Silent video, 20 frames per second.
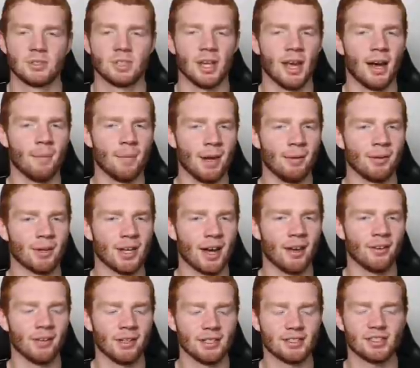So yeah, I mean, we
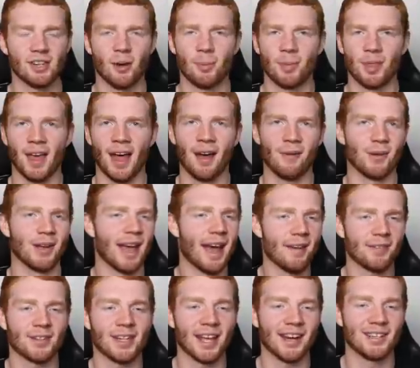can't really stop at that. We
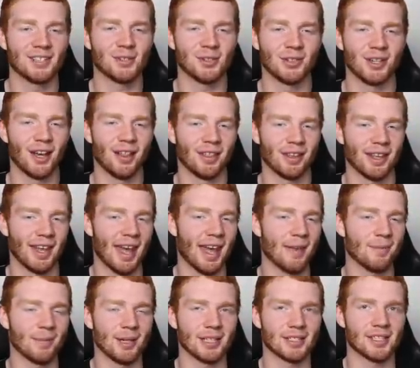have to get into another
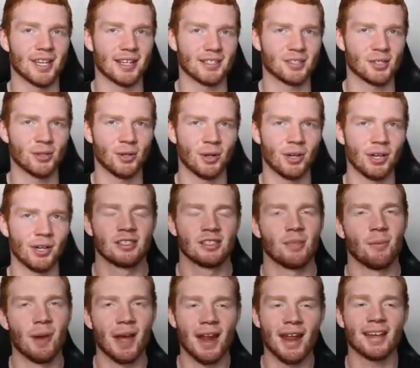game. Let's get to
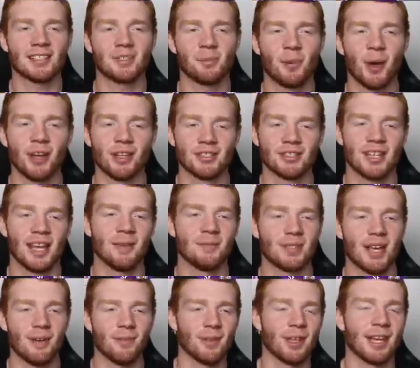So my next opponent's team
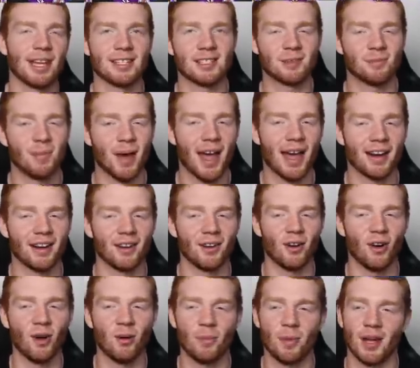definitely isn't bad at
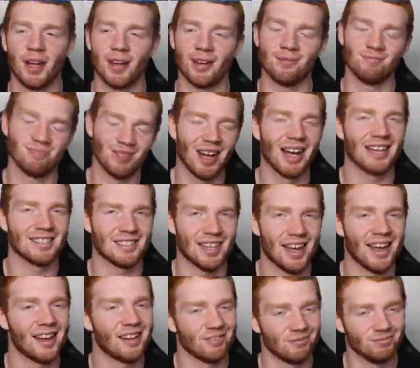all, but
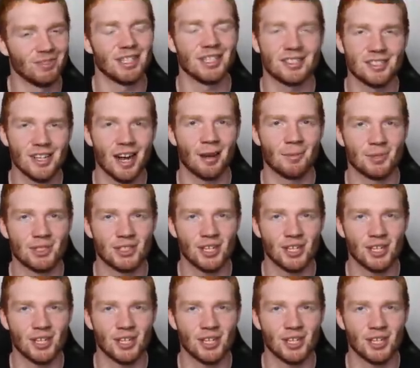Isaiah, it's time to